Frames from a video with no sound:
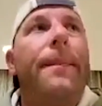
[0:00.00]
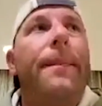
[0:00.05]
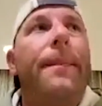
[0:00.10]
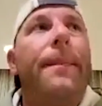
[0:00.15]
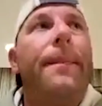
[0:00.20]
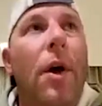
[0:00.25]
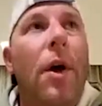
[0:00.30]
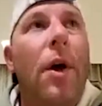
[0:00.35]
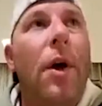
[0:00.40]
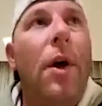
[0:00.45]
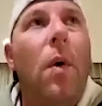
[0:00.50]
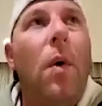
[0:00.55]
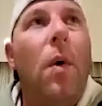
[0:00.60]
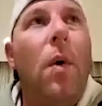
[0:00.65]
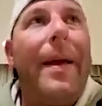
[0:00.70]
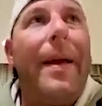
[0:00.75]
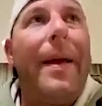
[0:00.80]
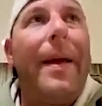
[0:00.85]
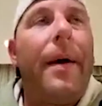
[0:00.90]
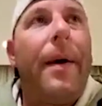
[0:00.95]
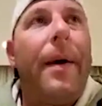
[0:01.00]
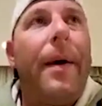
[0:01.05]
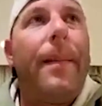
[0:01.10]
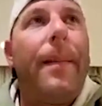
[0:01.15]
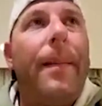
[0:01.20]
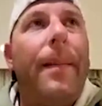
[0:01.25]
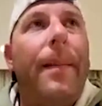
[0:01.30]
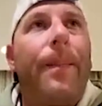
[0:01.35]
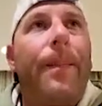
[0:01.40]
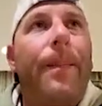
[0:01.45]
Well, you
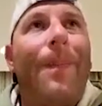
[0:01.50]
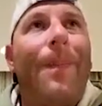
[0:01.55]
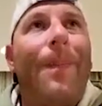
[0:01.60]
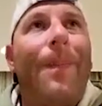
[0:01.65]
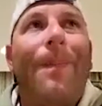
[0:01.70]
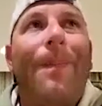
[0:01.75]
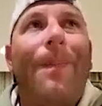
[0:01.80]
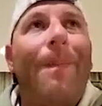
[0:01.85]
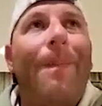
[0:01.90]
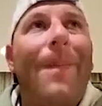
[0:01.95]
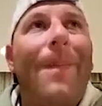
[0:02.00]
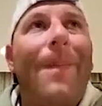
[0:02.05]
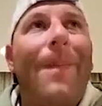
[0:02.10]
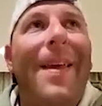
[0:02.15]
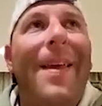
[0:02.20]
know, I've